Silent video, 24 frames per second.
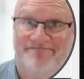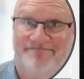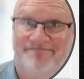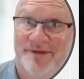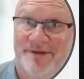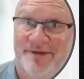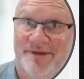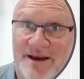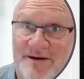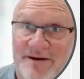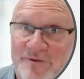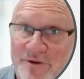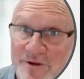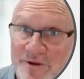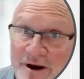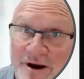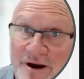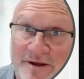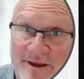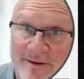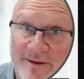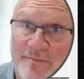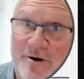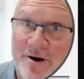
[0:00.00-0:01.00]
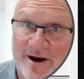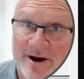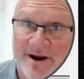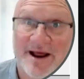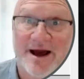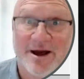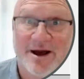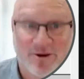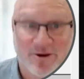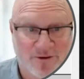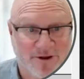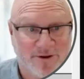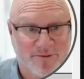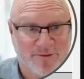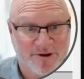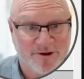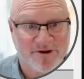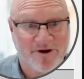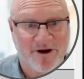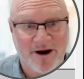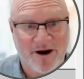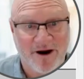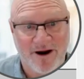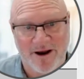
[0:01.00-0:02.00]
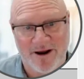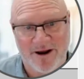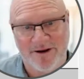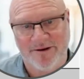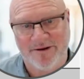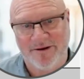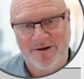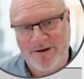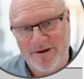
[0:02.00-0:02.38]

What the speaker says: even though they might actually be tired.